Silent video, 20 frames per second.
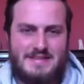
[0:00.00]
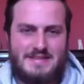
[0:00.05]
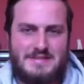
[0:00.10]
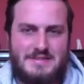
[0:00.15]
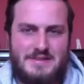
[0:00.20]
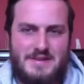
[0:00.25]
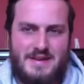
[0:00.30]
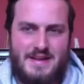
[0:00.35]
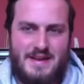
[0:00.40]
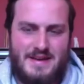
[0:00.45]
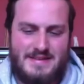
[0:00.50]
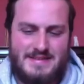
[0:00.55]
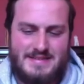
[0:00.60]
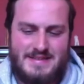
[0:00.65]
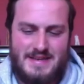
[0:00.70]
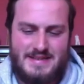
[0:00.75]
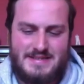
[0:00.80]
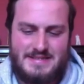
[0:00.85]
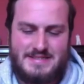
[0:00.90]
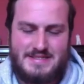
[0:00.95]
for joining us,
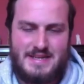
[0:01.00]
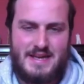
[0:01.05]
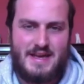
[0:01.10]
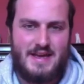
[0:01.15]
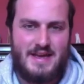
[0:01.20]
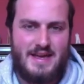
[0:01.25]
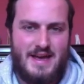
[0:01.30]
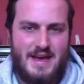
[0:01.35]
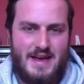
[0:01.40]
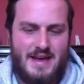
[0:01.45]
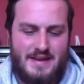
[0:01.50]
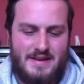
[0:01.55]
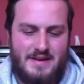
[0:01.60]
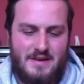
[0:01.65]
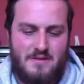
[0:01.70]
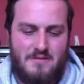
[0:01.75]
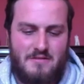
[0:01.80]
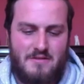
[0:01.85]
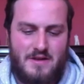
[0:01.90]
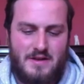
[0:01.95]
SJ and
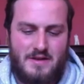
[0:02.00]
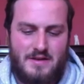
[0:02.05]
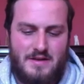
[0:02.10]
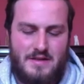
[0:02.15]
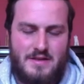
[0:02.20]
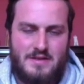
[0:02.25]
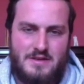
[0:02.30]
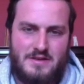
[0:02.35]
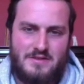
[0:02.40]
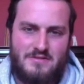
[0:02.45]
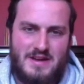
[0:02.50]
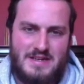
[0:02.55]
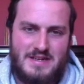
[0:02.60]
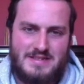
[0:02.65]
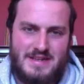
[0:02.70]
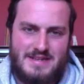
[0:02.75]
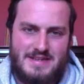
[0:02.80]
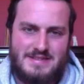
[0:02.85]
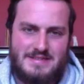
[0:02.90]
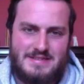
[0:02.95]
Lauren.
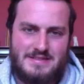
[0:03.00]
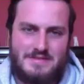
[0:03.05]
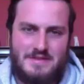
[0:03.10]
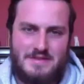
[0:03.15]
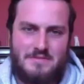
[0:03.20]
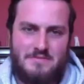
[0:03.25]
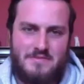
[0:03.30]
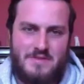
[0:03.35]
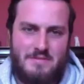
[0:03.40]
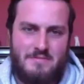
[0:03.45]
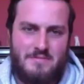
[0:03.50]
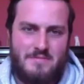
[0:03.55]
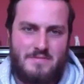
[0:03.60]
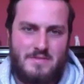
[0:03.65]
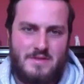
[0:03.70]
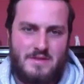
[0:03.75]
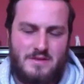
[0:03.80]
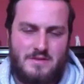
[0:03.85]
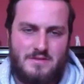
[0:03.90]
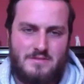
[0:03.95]
Congratulations on your
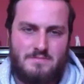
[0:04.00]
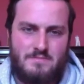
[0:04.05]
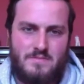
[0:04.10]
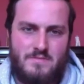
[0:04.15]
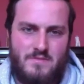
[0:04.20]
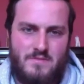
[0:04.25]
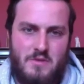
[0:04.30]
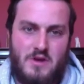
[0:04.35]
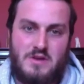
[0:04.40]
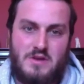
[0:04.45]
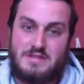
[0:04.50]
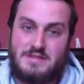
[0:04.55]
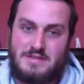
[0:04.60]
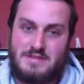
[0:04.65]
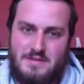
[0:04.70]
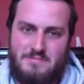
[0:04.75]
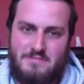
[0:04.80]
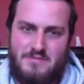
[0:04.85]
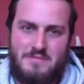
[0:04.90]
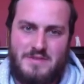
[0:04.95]
promotion to the
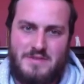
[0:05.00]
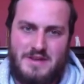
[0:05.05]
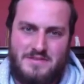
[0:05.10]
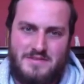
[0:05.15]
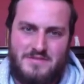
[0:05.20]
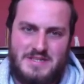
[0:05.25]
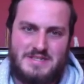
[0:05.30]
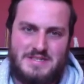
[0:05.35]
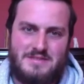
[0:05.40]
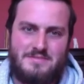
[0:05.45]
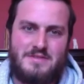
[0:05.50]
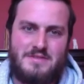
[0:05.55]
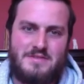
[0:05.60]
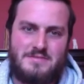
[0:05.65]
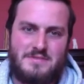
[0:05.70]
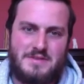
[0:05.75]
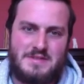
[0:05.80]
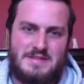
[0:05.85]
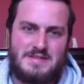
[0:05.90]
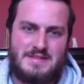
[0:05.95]
Premier Division with
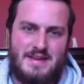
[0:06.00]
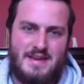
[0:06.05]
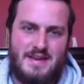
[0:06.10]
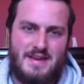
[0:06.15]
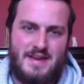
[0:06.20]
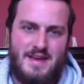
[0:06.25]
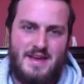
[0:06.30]
Swansea.